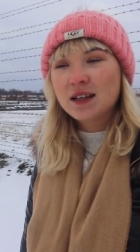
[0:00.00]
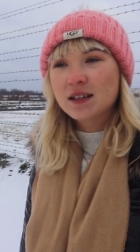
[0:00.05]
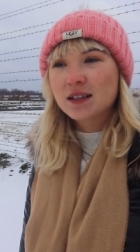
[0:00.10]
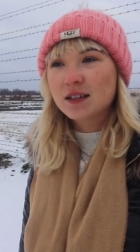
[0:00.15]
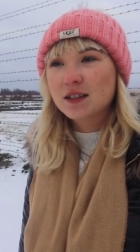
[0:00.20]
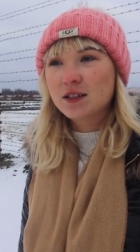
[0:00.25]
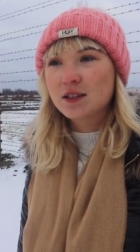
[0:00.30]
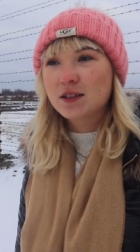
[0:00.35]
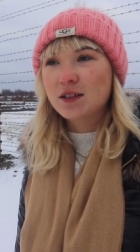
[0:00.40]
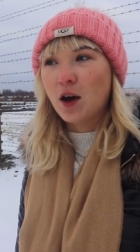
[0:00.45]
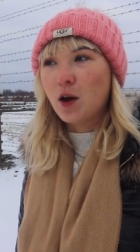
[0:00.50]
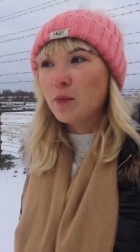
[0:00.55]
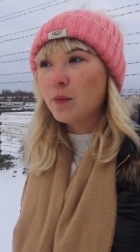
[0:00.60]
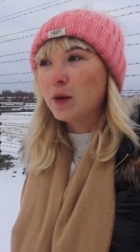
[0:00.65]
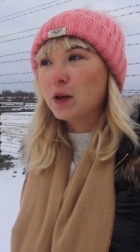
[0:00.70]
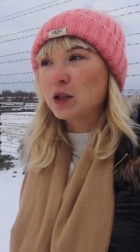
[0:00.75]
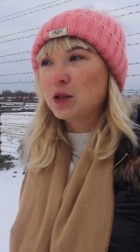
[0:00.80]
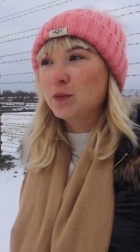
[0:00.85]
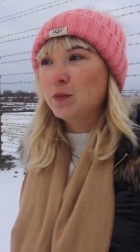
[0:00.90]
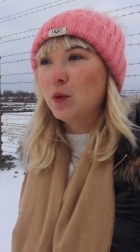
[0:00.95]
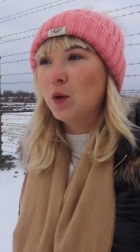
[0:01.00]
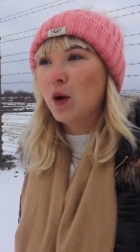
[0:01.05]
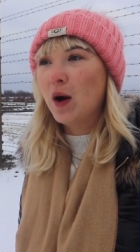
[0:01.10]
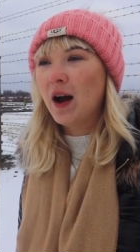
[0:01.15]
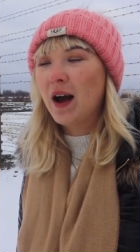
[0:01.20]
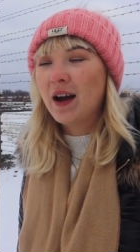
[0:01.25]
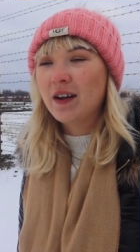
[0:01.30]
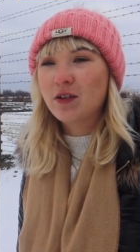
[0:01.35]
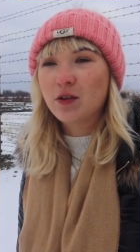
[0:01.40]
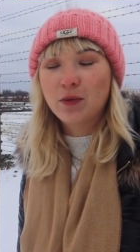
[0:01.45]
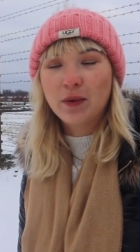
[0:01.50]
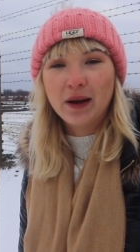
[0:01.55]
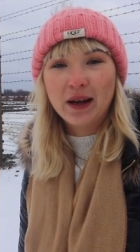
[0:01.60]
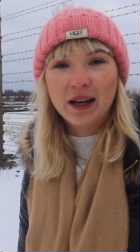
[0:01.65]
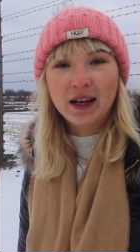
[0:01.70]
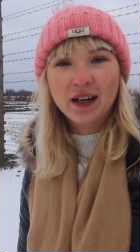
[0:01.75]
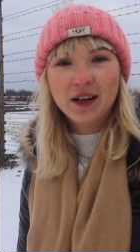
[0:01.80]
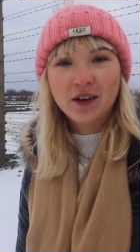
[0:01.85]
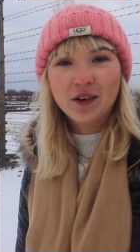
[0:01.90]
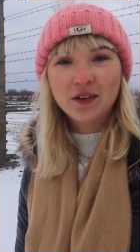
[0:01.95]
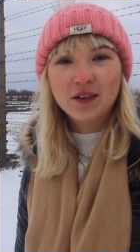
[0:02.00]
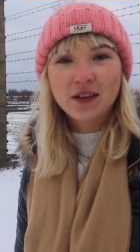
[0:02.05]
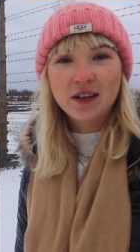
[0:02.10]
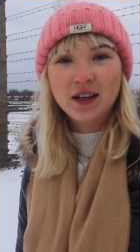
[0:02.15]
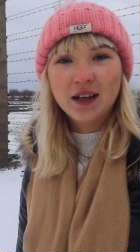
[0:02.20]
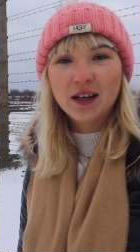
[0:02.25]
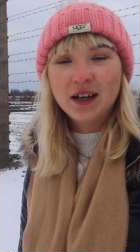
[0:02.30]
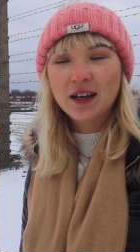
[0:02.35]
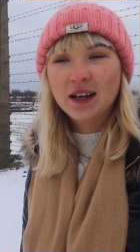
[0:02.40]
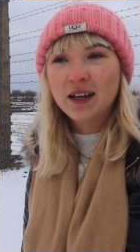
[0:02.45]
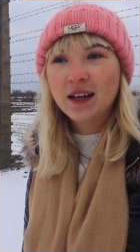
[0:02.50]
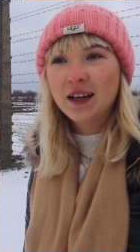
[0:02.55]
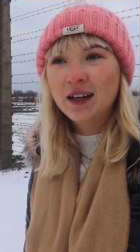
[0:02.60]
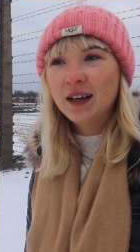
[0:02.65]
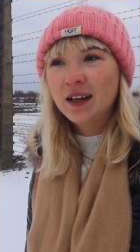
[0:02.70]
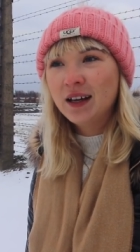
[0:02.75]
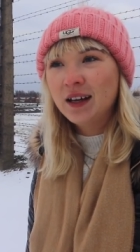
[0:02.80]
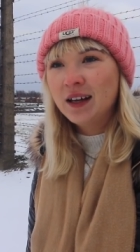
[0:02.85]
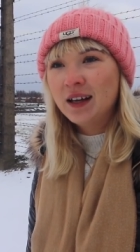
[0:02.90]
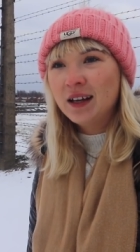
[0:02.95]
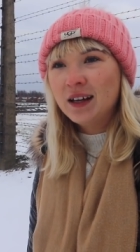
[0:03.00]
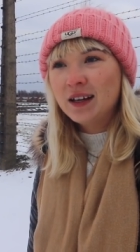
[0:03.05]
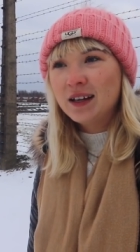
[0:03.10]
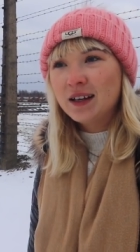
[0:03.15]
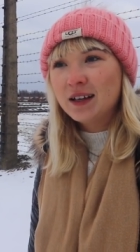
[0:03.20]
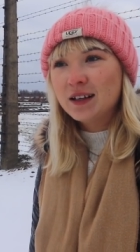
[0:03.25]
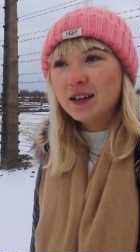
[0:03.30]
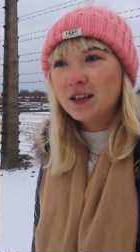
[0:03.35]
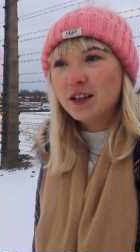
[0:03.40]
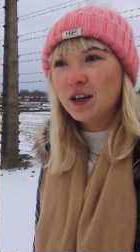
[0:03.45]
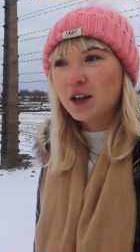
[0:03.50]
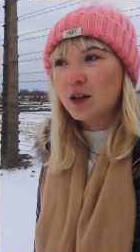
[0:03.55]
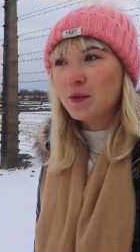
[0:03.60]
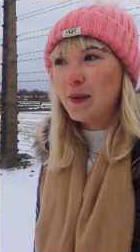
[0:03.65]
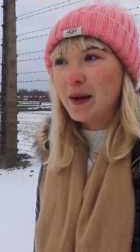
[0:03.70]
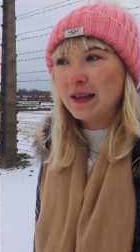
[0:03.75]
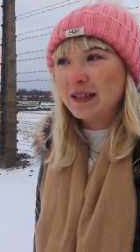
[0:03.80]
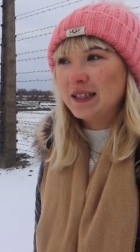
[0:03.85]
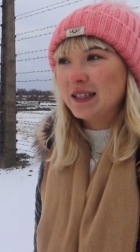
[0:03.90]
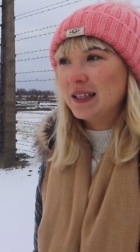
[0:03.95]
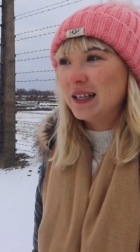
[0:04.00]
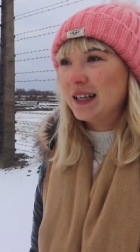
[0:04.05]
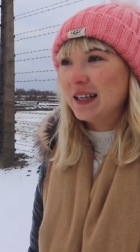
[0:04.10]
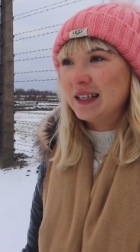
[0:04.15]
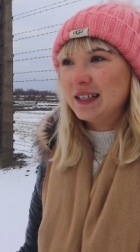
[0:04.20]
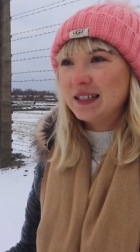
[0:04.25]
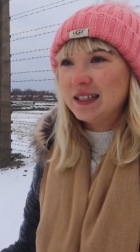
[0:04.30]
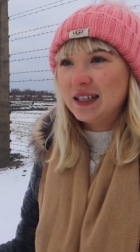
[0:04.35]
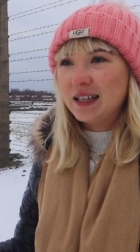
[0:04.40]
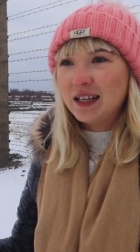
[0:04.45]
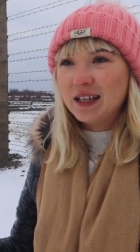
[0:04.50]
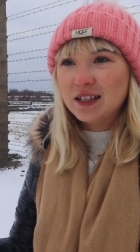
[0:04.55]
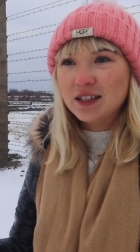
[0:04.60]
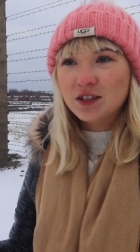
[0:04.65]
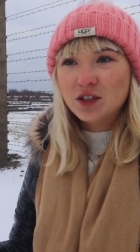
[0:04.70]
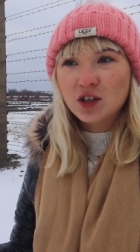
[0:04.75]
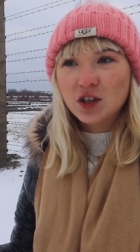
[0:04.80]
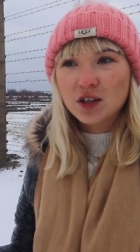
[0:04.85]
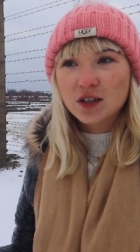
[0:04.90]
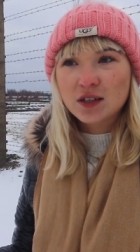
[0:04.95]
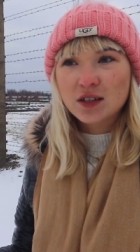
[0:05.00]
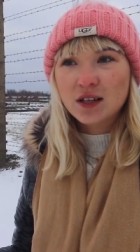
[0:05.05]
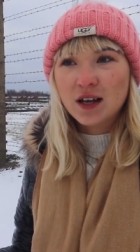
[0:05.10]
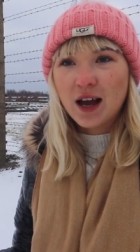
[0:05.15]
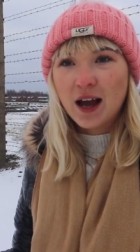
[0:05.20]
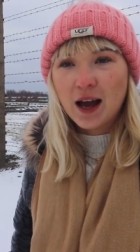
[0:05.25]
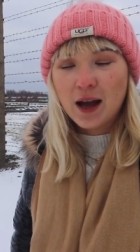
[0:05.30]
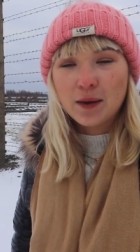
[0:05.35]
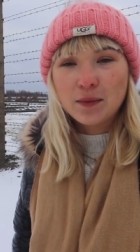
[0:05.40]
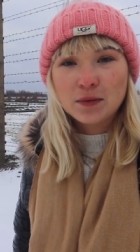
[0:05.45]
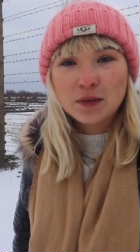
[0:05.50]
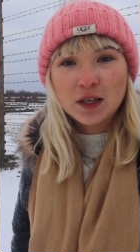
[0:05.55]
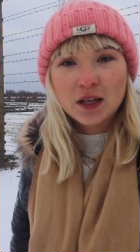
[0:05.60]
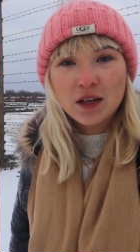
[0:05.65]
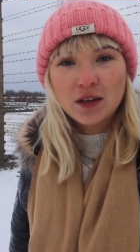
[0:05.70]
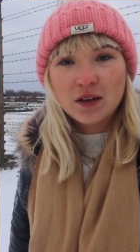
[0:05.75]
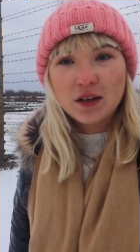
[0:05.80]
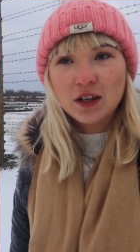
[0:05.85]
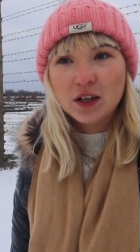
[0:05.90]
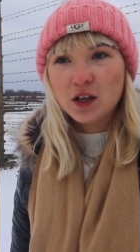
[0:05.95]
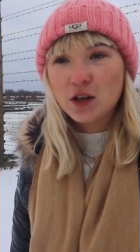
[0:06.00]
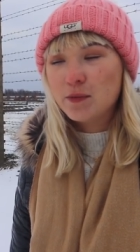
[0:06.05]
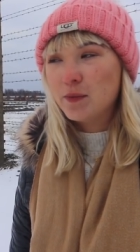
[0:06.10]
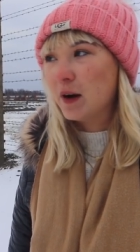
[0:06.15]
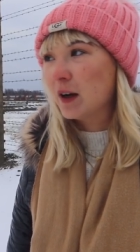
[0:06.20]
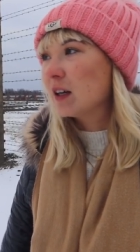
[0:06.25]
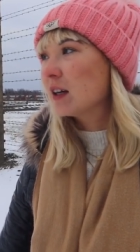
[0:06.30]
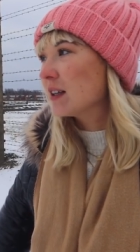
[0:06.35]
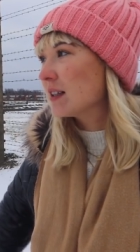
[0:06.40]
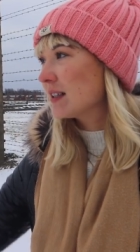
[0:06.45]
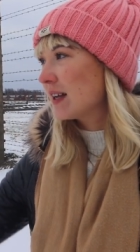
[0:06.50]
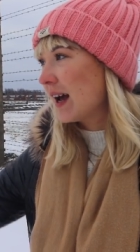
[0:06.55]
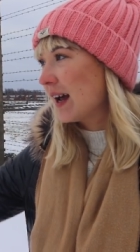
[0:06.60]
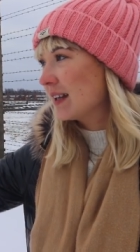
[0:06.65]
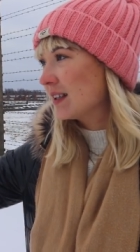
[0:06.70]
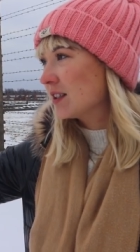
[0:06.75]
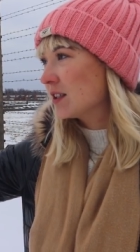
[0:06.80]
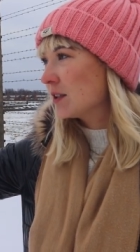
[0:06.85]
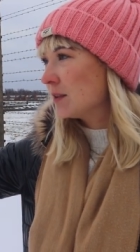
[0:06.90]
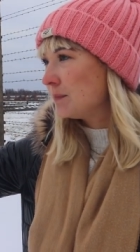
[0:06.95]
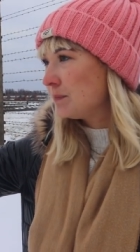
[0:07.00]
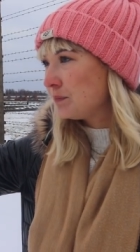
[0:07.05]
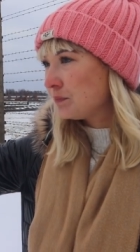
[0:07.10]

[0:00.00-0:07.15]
so much more harrowing on the, you know, the basis that this is just absolutely humongous, and